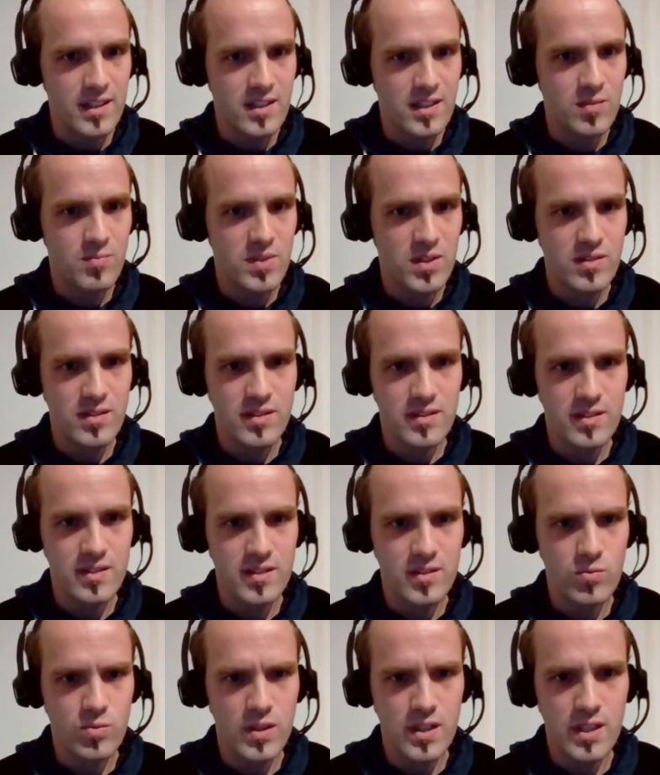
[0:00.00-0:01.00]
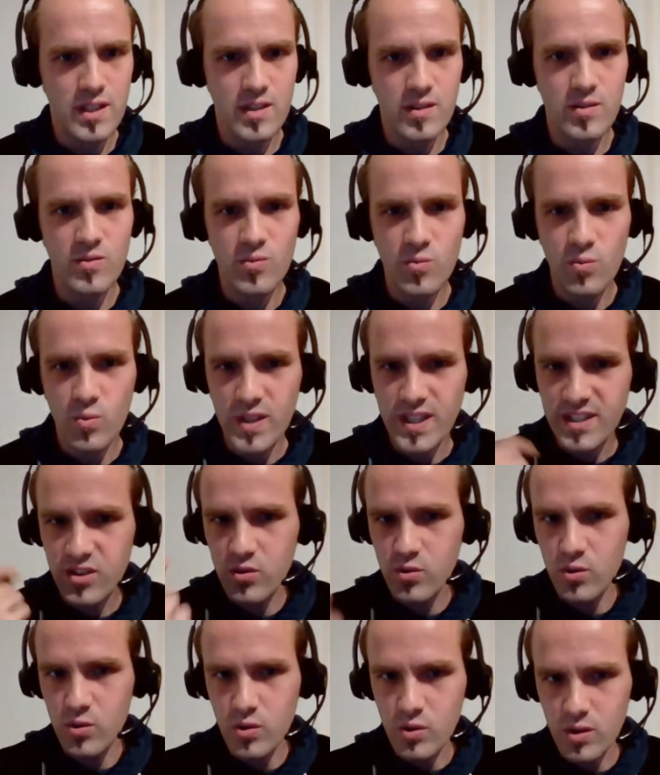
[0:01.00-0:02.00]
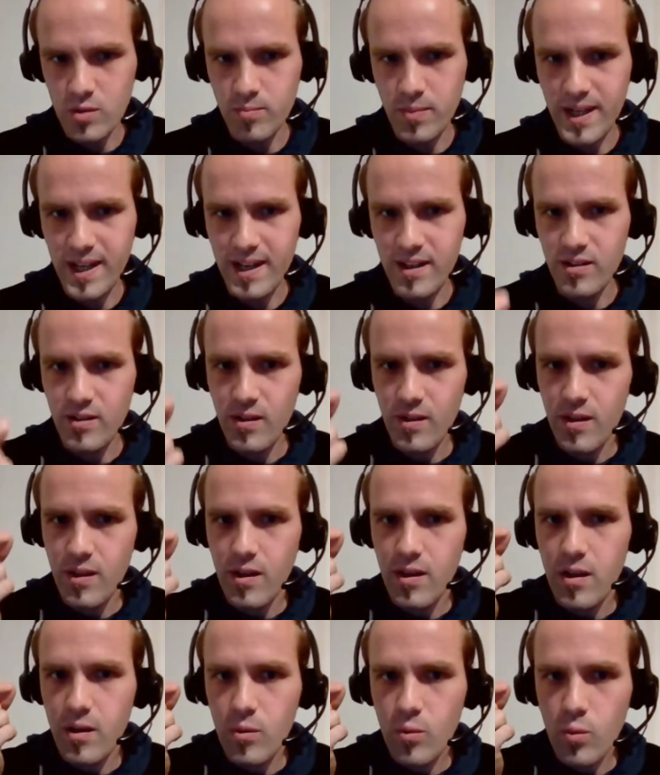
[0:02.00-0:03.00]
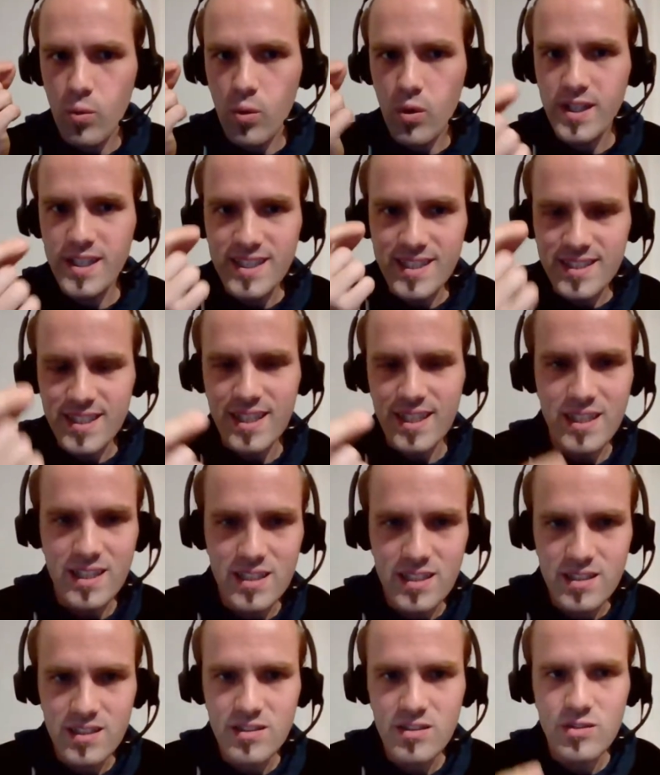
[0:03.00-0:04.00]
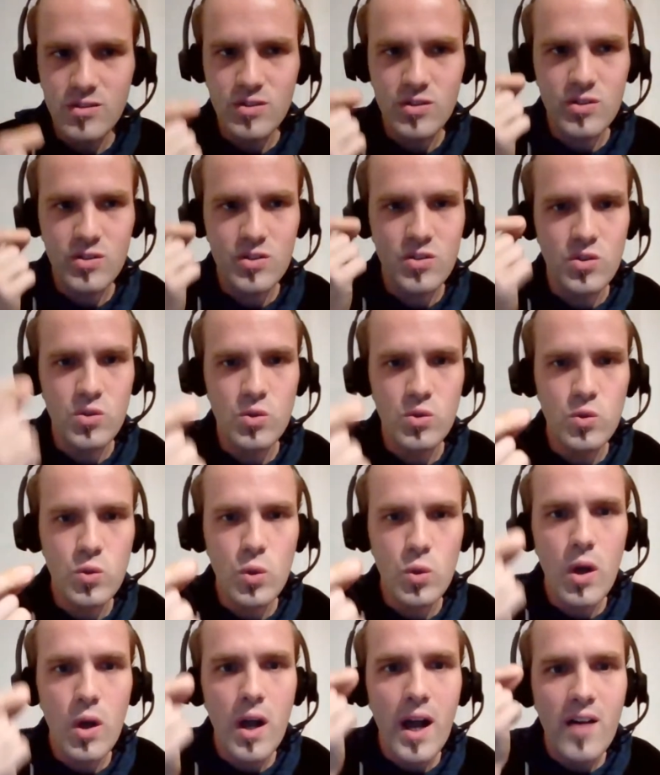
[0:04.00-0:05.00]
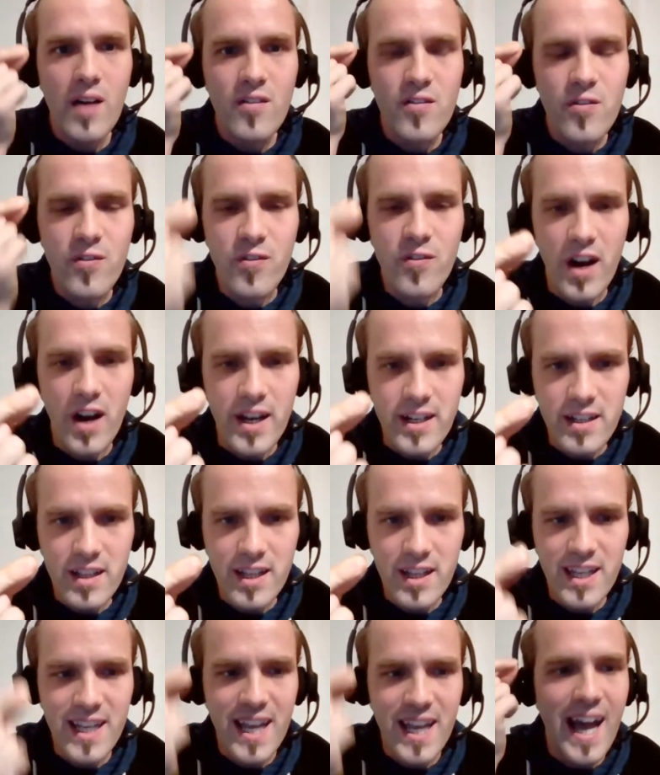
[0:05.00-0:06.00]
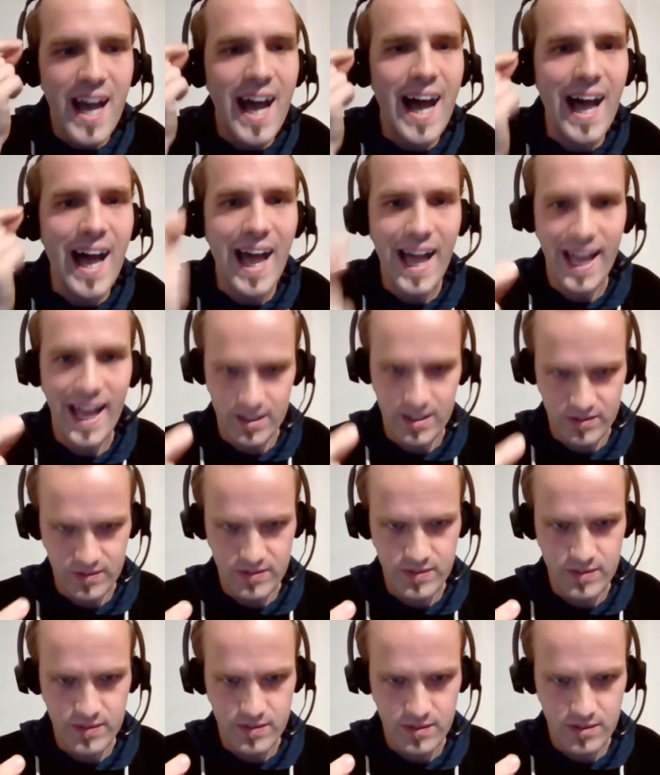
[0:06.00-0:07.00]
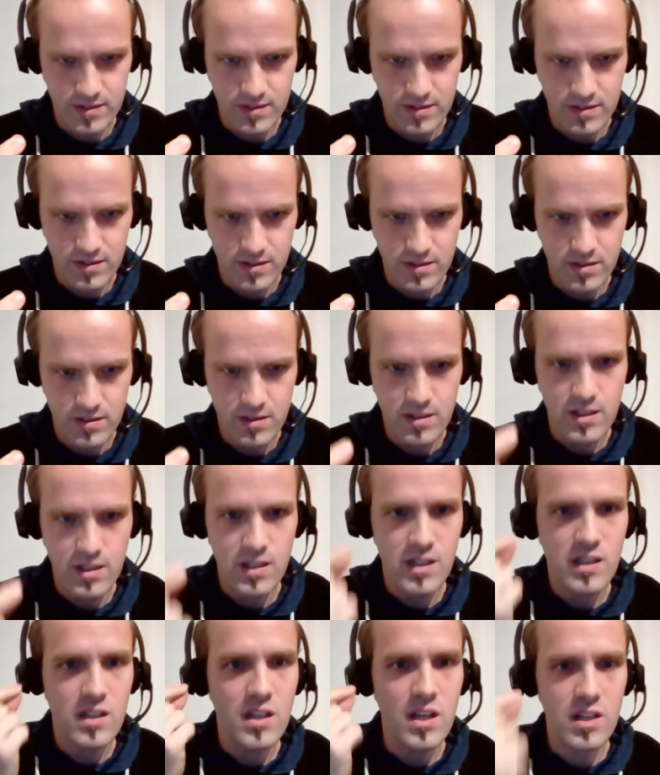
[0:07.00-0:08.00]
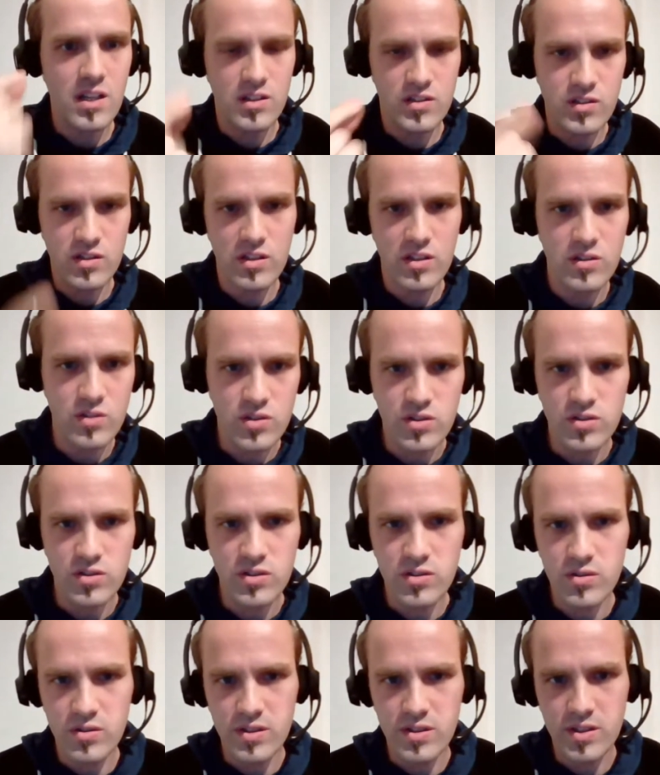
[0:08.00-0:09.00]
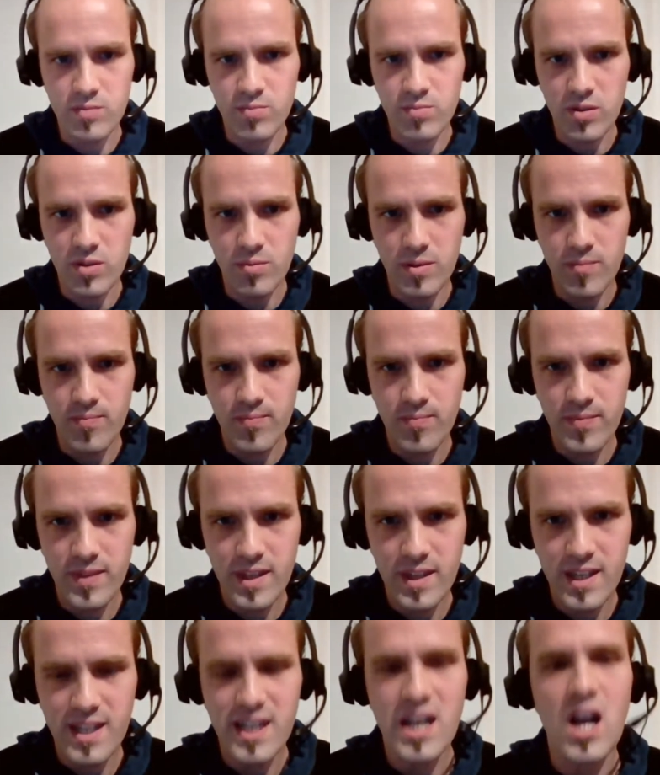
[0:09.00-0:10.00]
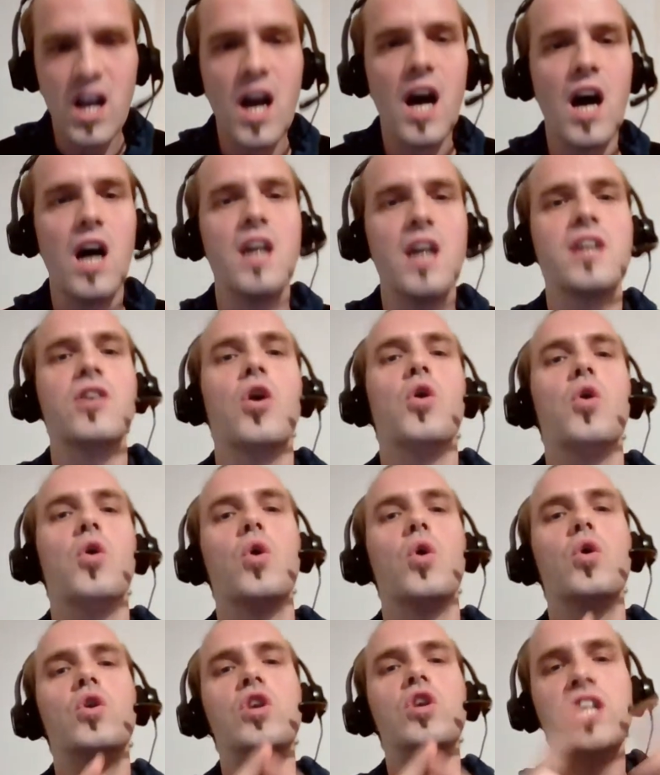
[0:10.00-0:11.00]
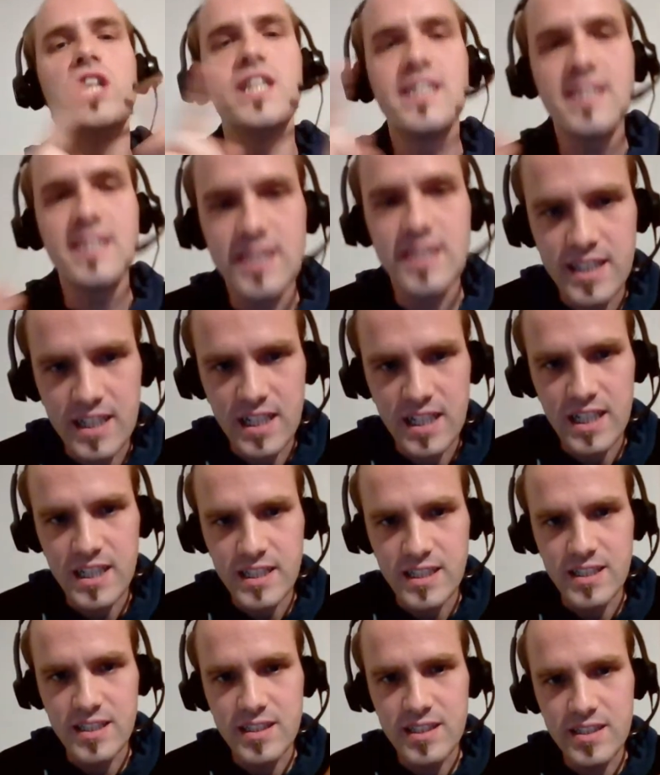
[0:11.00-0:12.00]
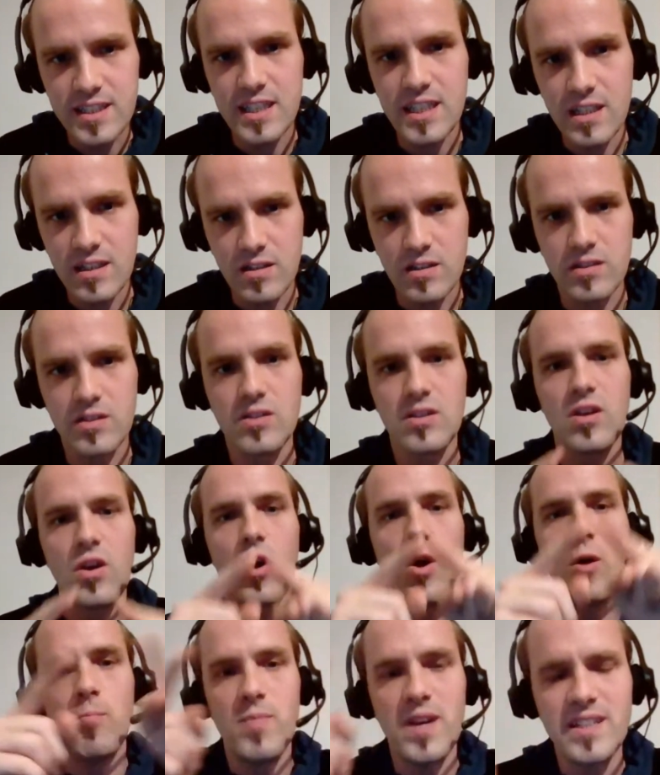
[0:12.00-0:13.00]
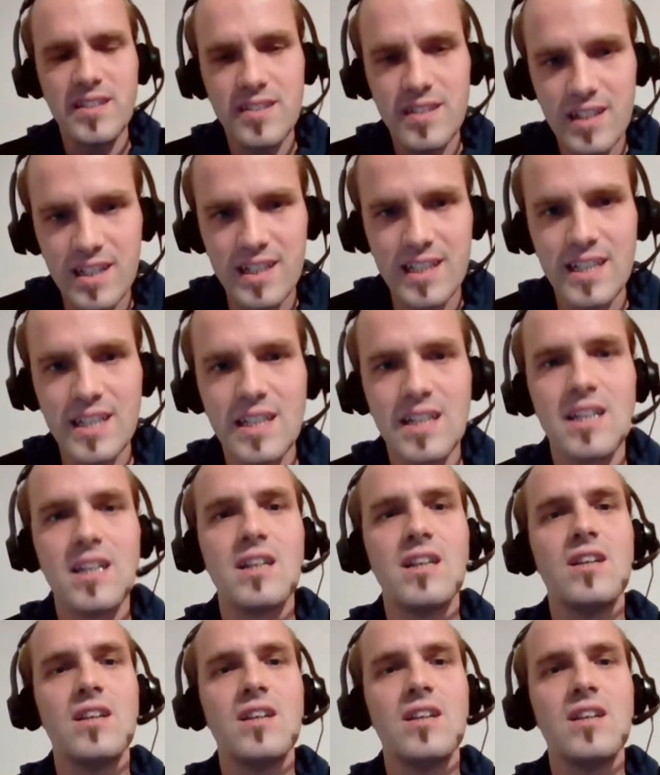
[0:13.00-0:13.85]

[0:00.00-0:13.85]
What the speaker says: experiences where we talk about what it takes to finally have a solution to this problem. A holistically sealed, holistically